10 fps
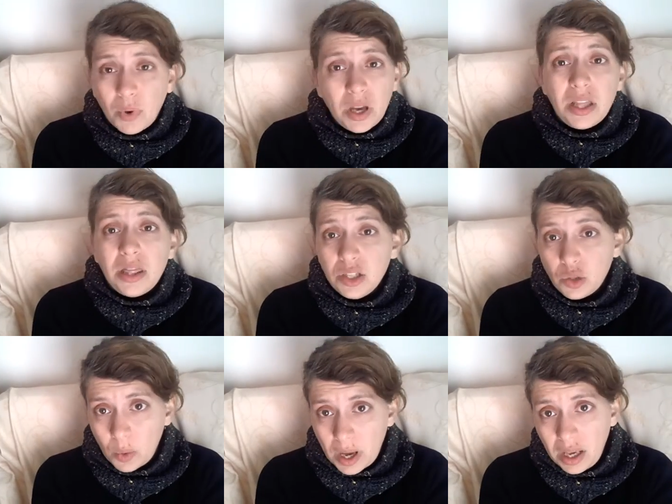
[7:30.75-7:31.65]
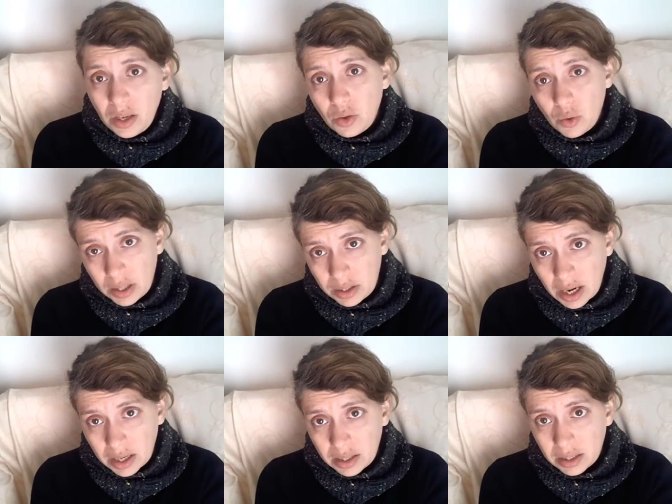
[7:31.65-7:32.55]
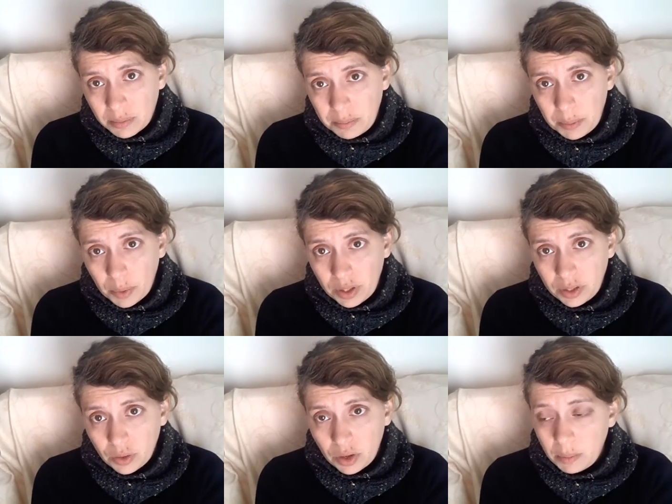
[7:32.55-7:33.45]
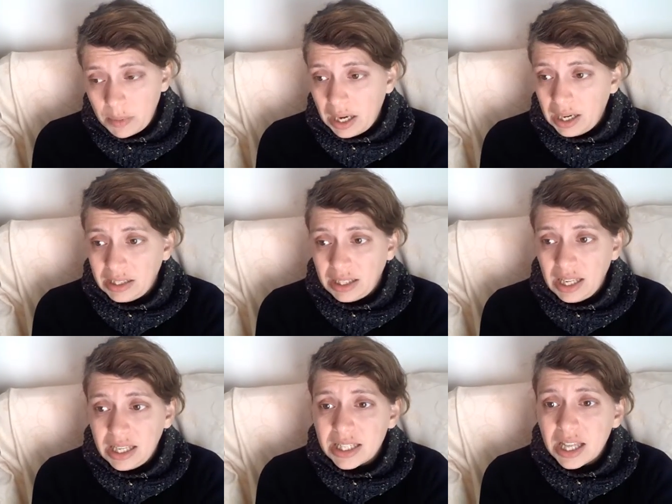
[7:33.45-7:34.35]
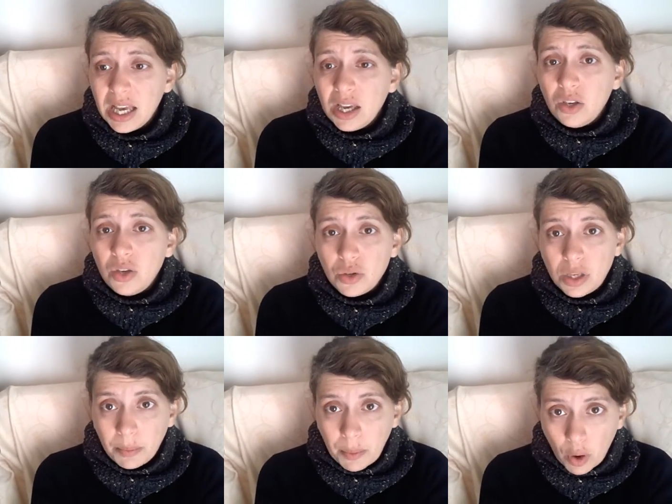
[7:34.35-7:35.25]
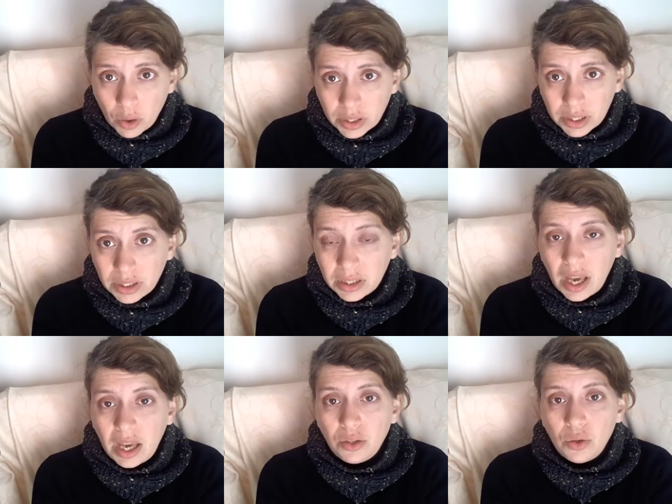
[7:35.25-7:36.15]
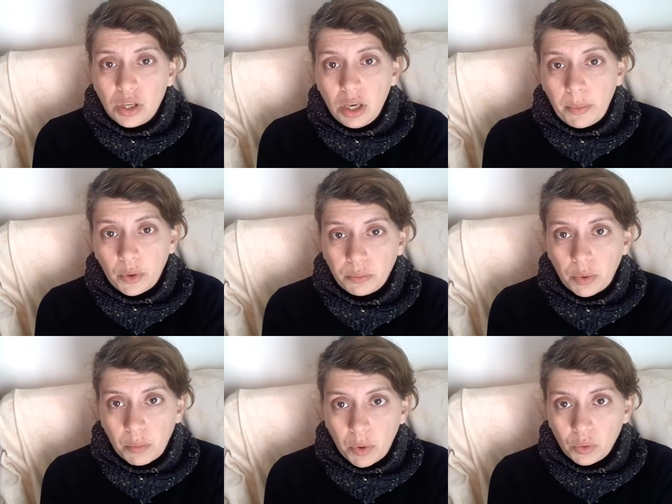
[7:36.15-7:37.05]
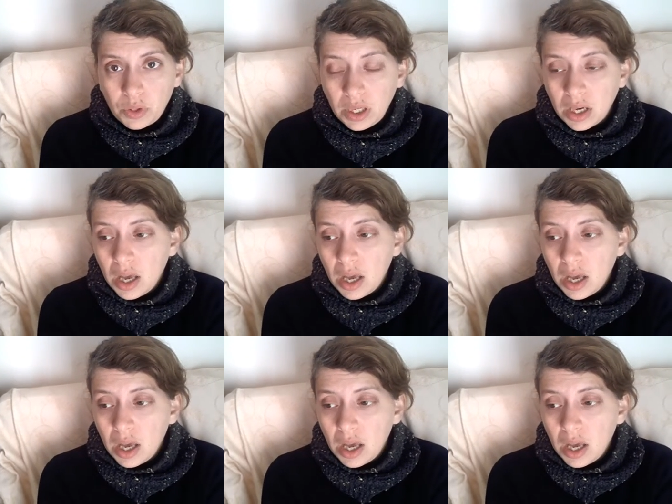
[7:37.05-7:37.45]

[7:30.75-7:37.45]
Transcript: in this way you attract people in your emailing list, you keep contact and you keep on promoting